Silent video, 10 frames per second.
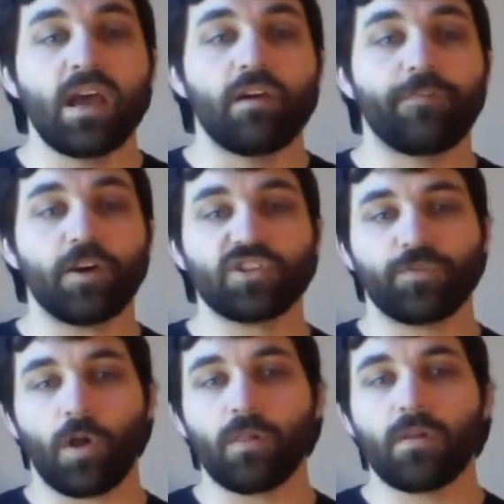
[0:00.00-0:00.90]
First of
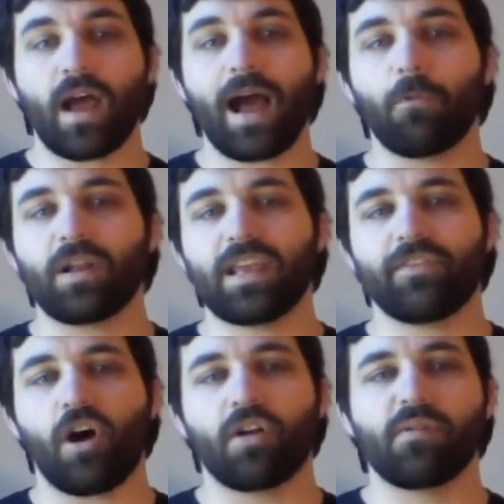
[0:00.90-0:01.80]
all, I want to give an
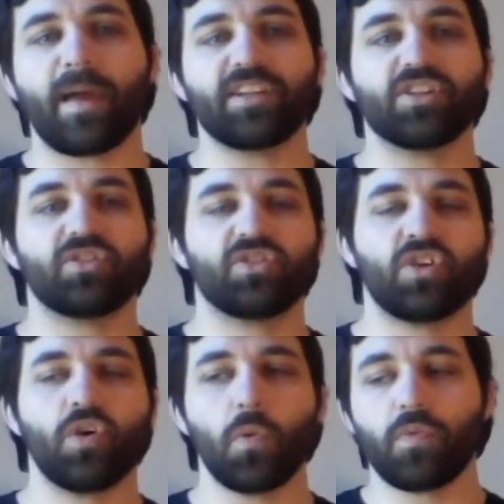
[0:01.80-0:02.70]
honourable mention
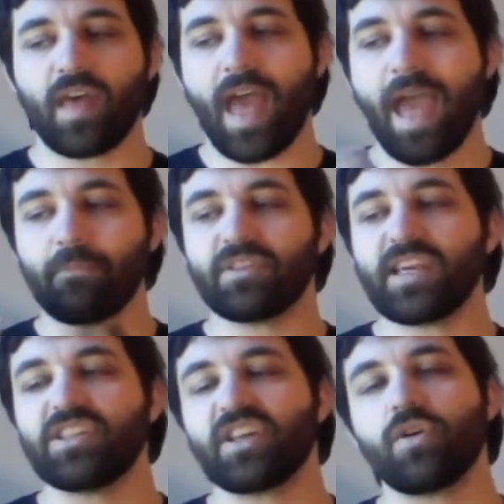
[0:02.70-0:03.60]
to the
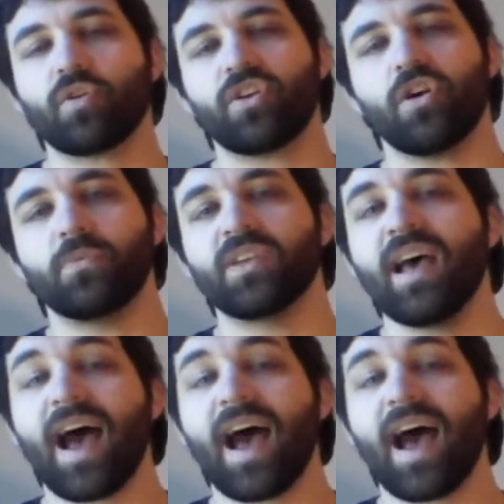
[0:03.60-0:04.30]
MTGO cubes,